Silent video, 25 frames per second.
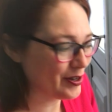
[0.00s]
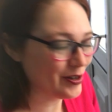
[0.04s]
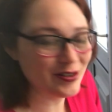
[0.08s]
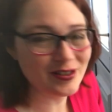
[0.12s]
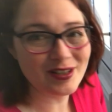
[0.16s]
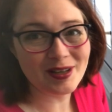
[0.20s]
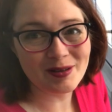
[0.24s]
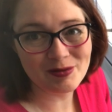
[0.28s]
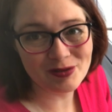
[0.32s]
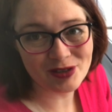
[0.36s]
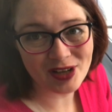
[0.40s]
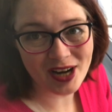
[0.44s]

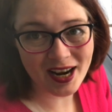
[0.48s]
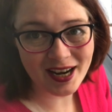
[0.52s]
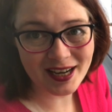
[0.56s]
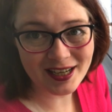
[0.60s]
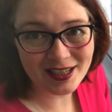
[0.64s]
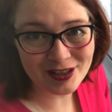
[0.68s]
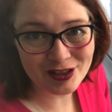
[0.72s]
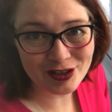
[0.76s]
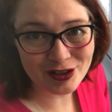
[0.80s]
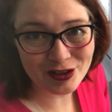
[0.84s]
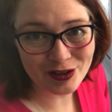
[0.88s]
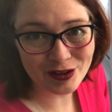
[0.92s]
I'm trying
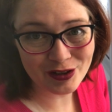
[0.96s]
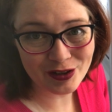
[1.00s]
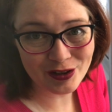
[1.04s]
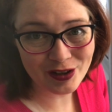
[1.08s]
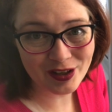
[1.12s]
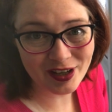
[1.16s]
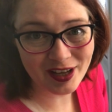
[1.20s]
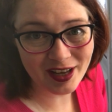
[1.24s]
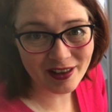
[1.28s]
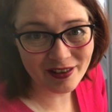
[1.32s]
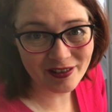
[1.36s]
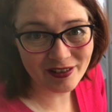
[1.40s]
to
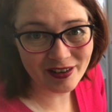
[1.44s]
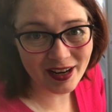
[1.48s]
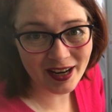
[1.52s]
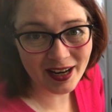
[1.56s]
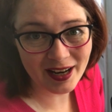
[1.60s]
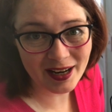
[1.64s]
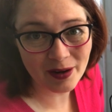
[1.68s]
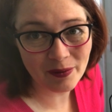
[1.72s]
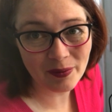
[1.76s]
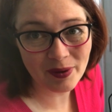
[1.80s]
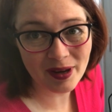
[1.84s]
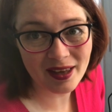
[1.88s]
colour it in
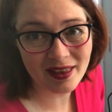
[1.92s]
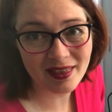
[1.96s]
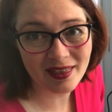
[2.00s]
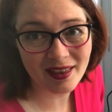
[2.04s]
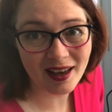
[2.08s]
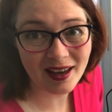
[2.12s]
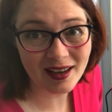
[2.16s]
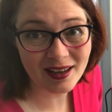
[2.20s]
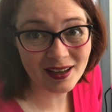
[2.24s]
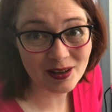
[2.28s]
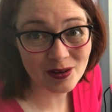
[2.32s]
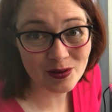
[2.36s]
a way that
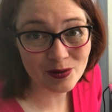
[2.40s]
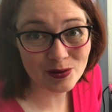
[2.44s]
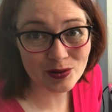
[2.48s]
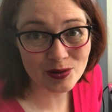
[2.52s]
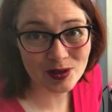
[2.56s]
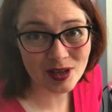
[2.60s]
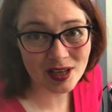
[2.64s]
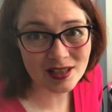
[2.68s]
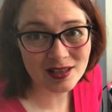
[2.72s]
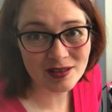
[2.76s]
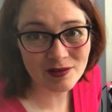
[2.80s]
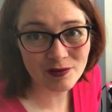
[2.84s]
I can also
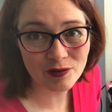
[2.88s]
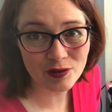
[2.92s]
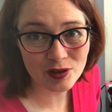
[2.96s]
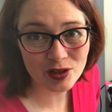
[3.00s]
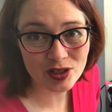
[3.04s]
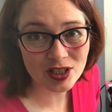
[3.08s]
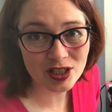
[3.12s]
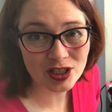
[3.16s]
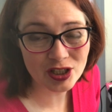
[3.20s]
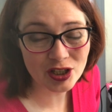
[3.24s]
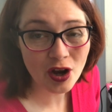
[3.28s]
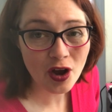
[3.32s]
get some
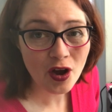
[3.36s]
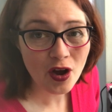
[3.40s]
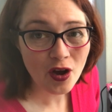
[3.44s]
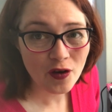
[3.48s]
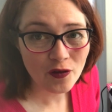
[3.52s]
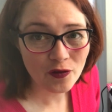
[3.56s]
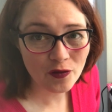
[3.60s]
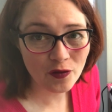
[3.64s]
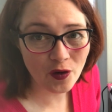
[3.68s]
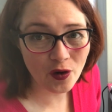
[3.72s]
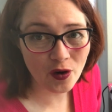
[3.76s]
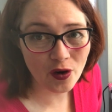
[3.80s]
footage
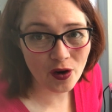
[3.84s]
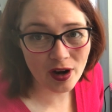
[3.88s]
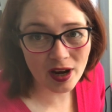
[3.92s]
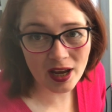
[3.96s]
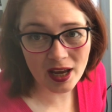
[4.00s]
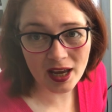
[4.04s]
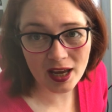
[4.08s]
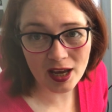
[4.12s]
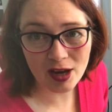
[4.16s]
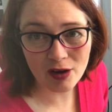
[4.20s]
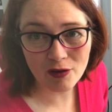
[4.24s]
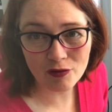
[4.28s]
for
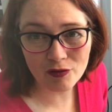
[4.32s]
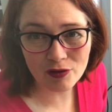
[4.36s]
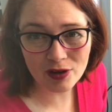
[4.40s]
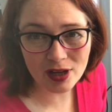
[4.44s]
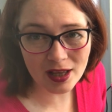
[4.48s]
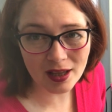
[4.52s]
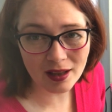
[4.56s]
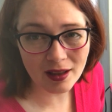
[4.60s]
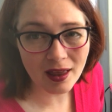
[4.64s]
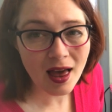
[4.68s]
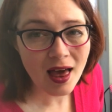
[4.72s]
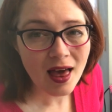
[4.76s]
a
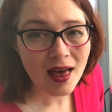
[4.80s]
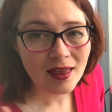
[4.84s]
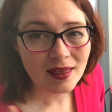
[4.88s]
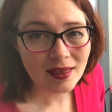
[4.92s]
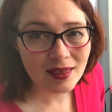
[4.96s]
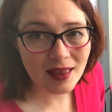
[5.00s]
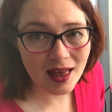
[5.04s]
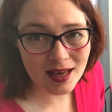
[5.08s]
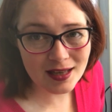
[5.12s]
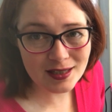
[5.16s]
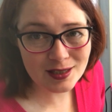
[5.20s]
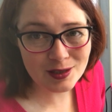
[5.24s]
reel.
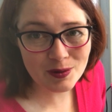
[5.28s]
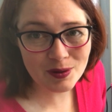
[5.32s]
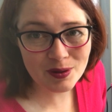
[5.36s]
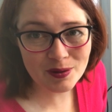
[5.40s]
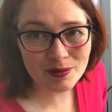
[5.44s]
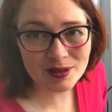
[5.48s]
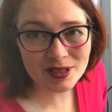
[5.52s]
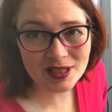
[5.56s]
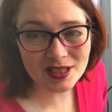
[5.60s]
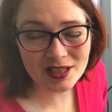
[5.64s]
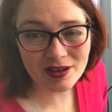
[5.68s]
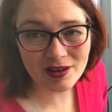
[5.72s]
Last week we
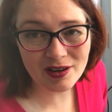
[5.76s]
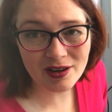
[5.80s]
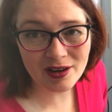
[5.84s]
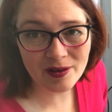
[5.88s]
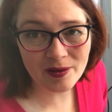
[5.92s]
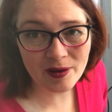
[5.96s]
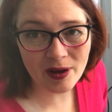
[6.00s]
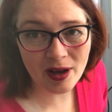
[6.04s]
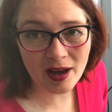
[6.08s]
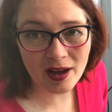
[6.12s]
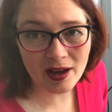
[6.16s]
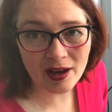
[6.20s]
did a
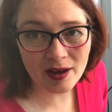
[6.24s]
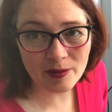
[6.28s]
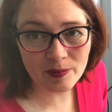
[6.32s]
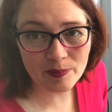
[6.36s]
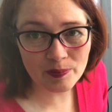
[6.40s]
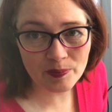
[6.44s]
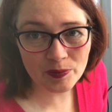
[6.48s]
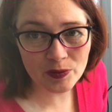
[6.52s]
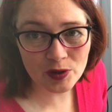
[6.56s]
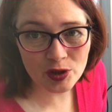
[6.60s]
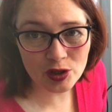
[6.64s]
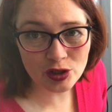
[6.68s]

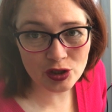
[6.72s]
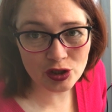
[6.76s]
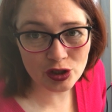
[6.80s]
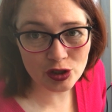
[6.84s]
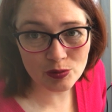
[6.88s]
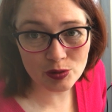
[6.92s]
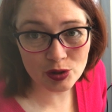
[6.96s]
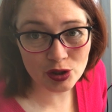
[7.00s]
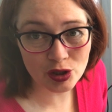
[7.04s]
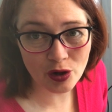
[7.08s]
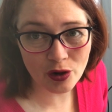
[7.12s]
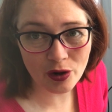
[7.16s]
YouTube
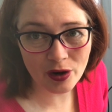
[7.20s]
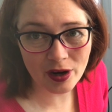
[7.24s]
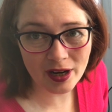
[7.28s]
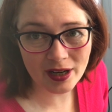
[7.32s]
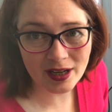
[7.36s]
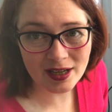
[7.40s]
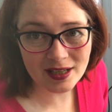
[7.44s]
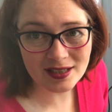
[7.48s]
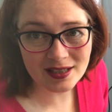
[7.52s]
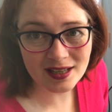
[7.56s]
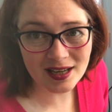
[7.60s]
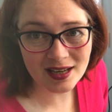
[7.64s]
short and
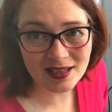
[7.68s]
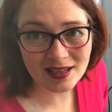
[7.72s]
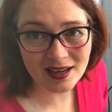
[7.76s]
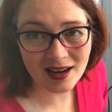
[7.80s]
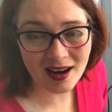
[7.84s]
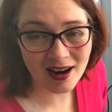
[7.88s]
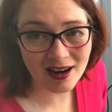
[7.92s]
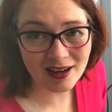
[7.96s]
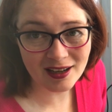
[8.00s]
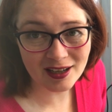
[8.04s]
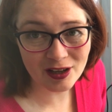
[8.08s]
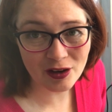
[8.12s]
I said it
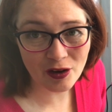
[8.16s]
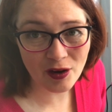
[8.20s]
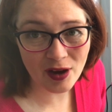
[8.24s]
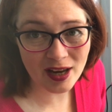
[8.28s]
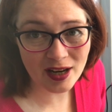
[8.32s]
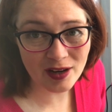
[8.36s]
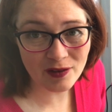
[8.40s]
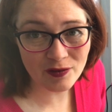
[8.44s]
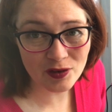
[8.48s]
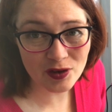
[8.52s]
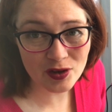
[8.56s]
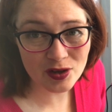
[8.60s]
hardly got
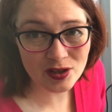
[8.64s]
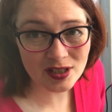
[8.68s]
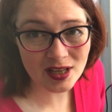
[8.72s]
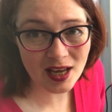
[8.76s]
any views.